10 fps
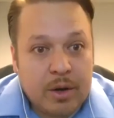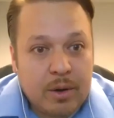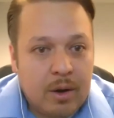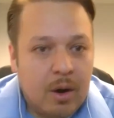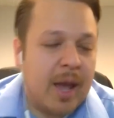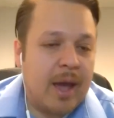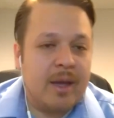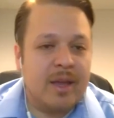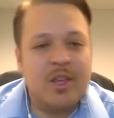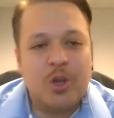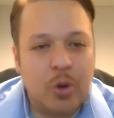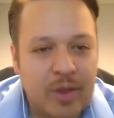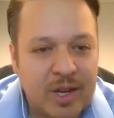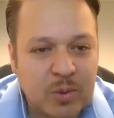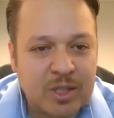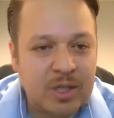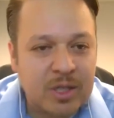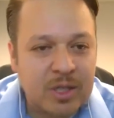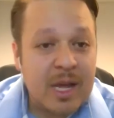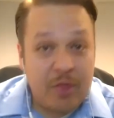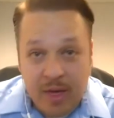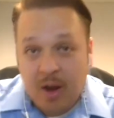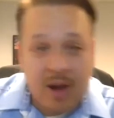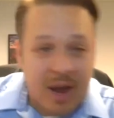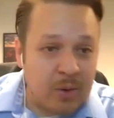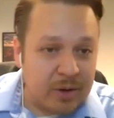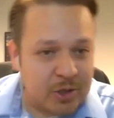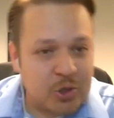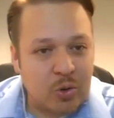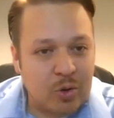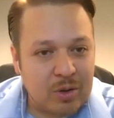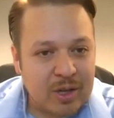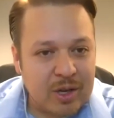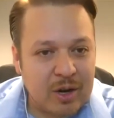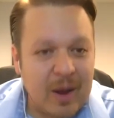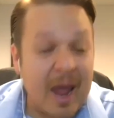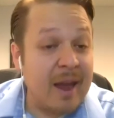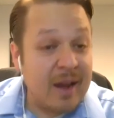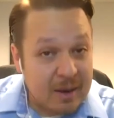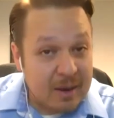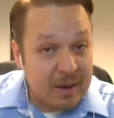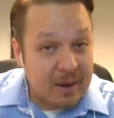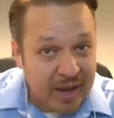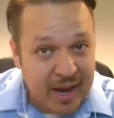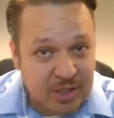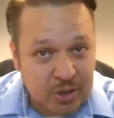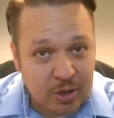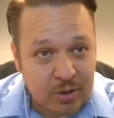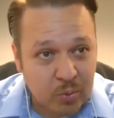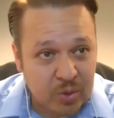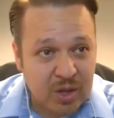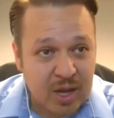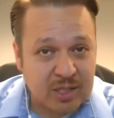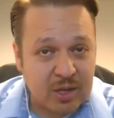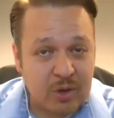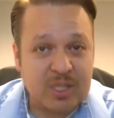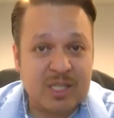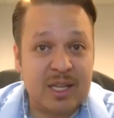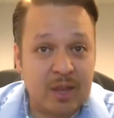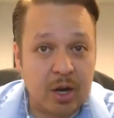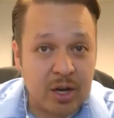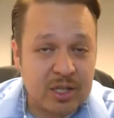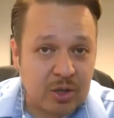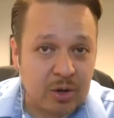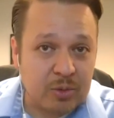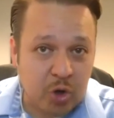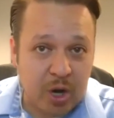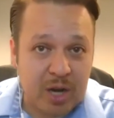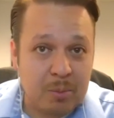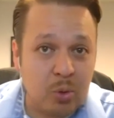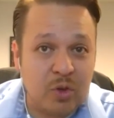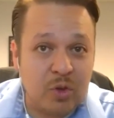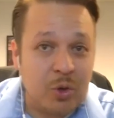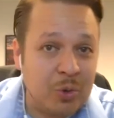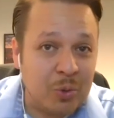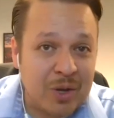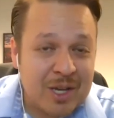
Yeah. Okay. And then you go to the next question. They are now in control, you know? Yes. And, and when they answer with yes, no's, it's like, they're going to start trying to move you